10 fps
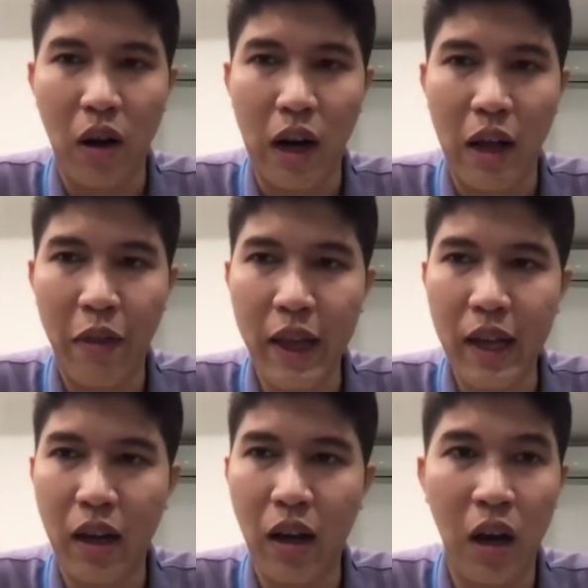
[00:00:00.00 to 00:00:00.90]
I think
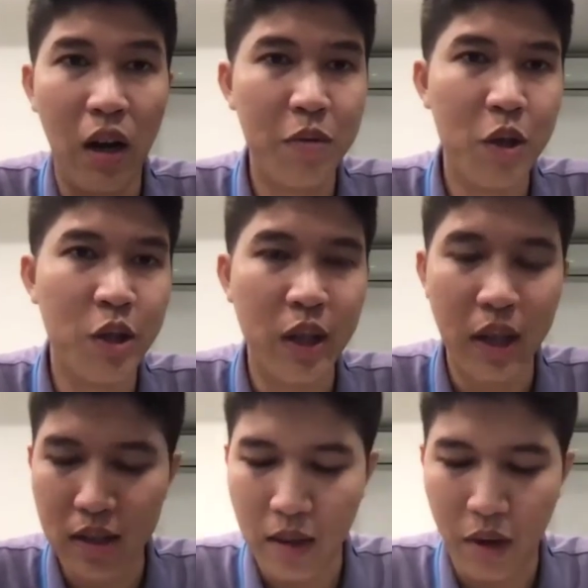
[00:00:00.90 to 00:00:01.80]
I'd love to share
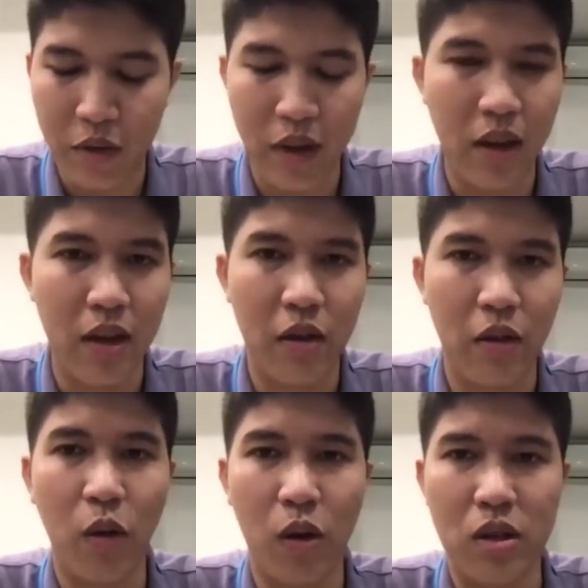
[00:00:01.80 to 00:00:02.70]
some of the
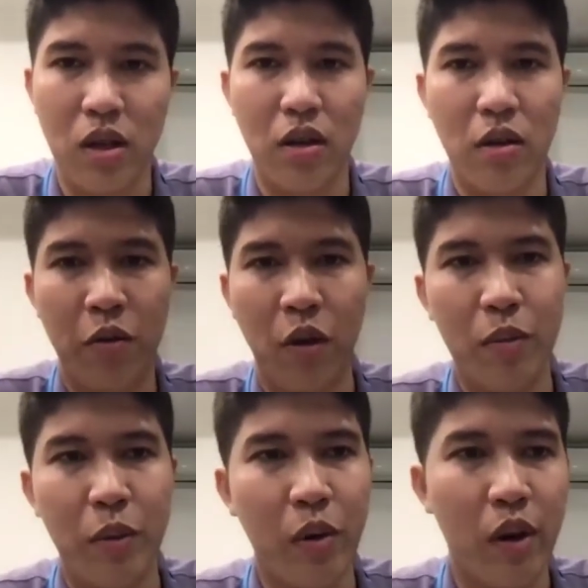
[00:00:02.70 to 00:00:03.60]
thought from
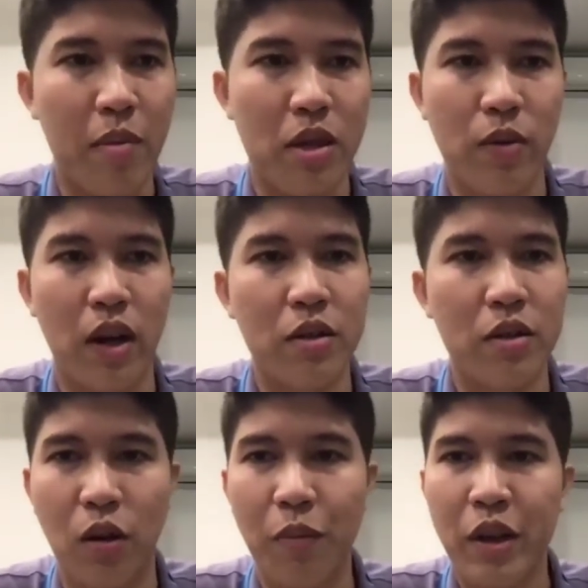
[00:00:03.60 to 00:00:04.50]
the program as well.
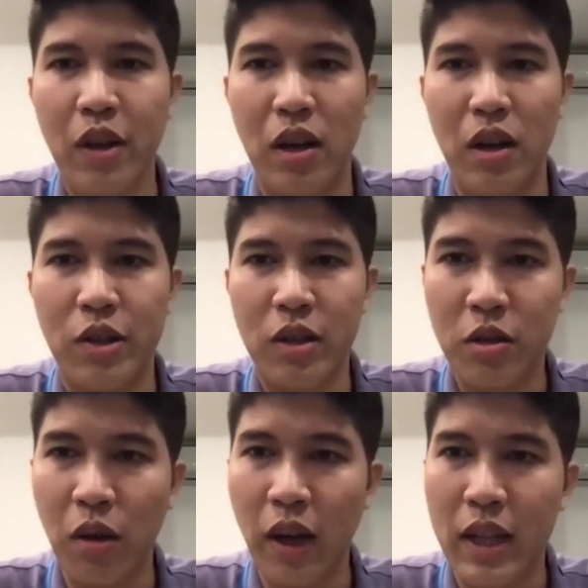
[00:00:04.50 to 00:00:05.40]
So just
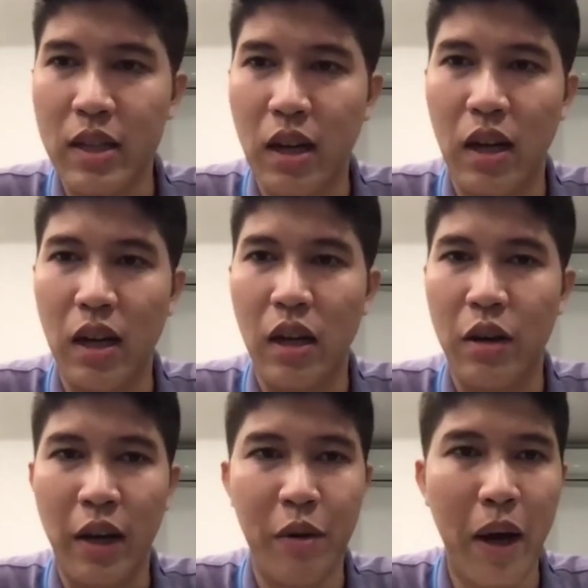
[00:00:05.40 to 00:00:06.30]
to let
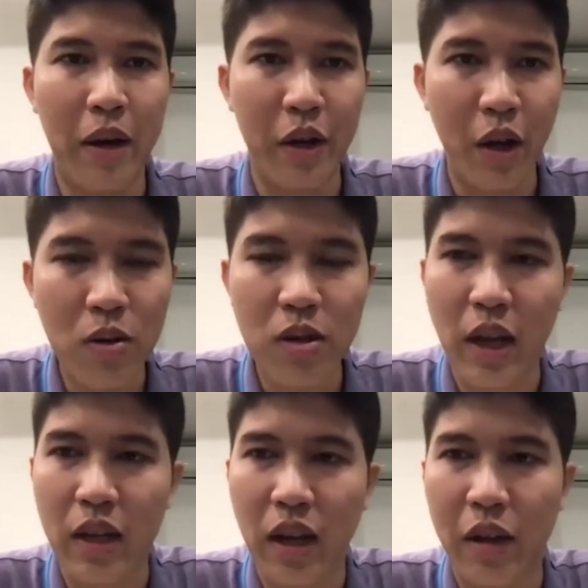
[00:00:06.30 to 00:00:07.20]
everybody knows
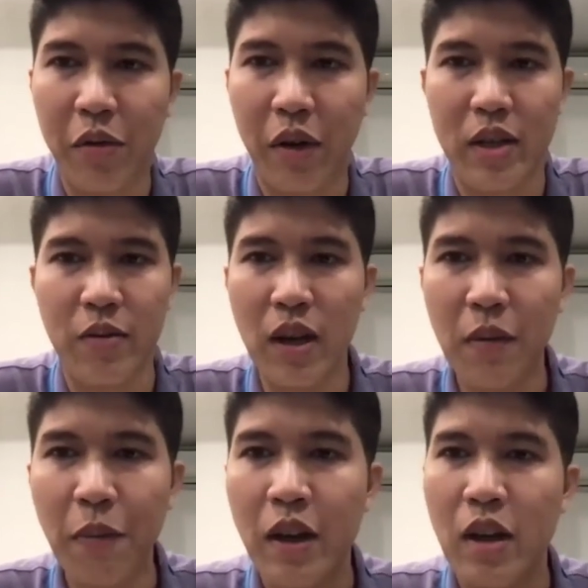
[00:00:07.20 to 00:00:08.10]
and clarify as well.
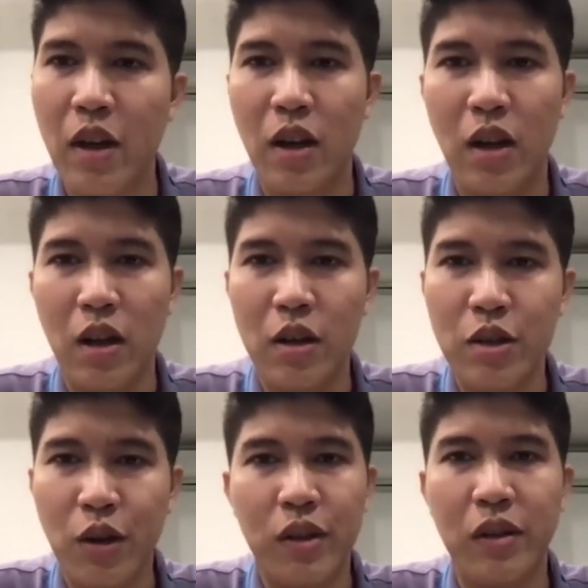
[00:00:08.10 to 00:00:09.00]

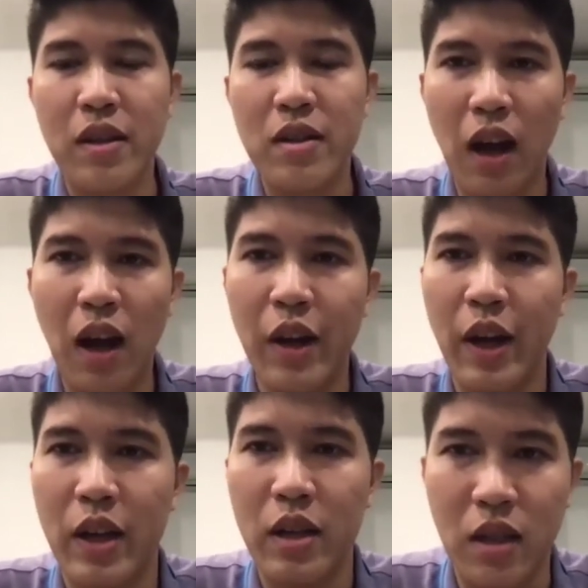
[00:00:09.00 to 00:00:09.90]
So the design
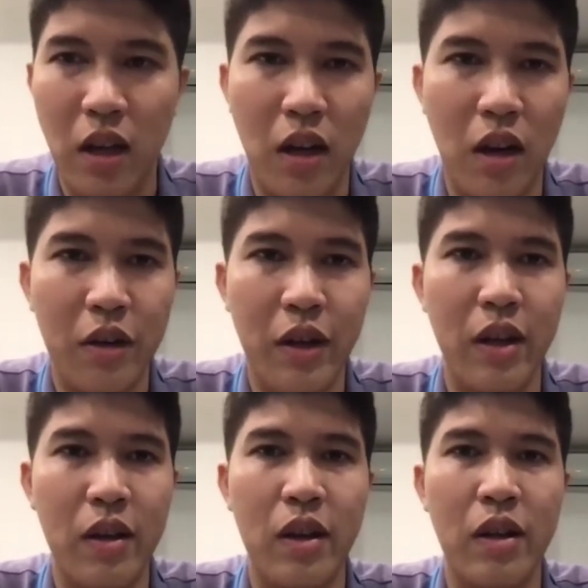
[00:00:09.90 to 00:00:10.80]
is
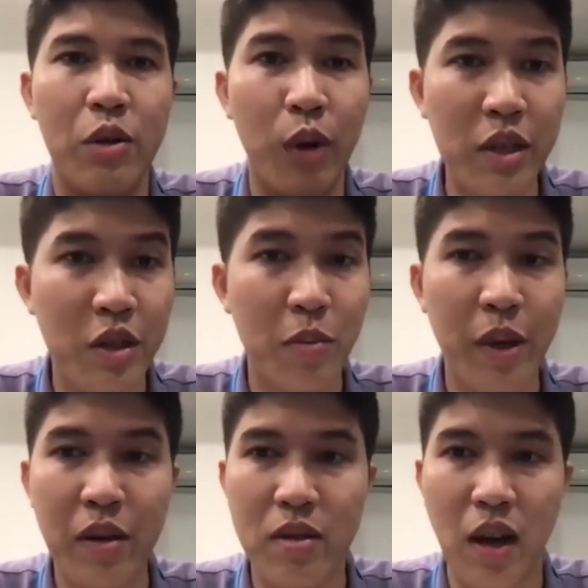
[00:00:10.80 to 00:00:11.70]
the criteria to be
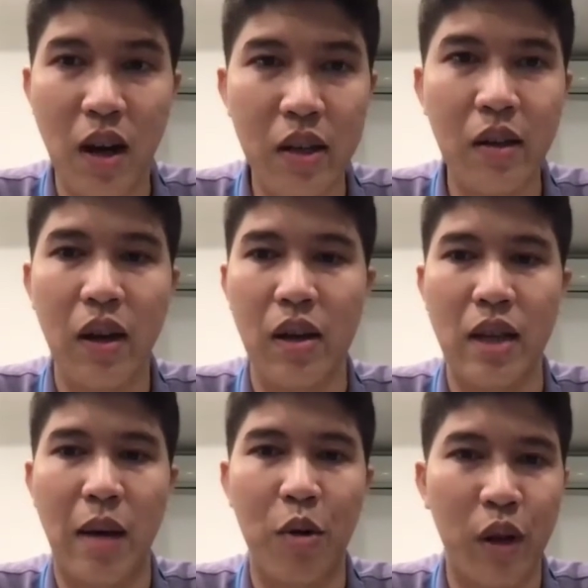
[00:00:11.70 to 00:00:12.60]
designed is
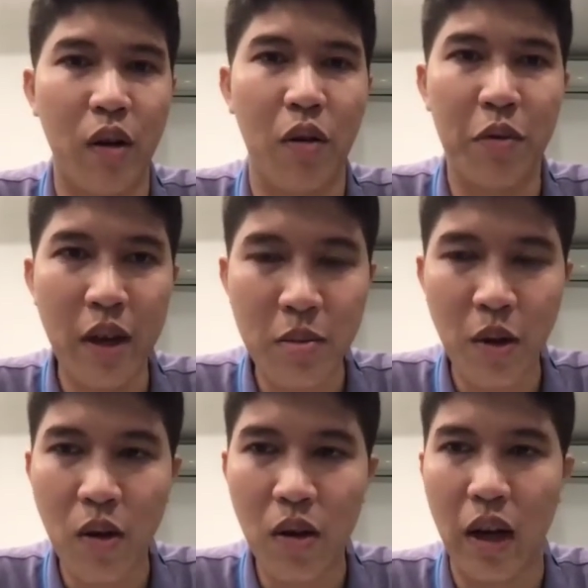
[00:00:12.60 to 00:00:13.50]
uploaded on
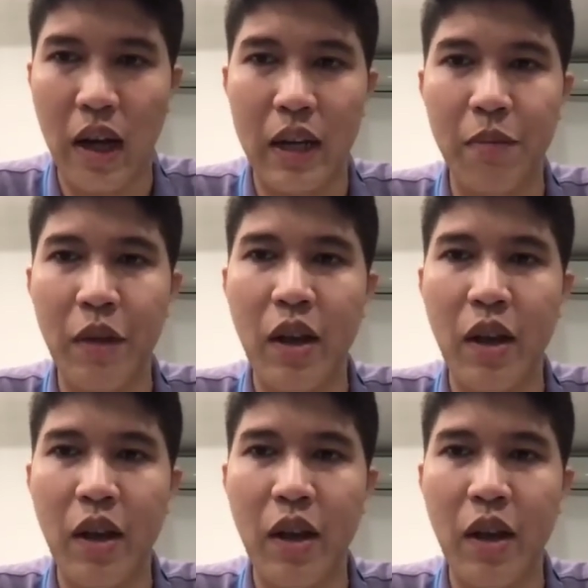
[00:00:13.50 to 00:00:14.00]
Facebook, and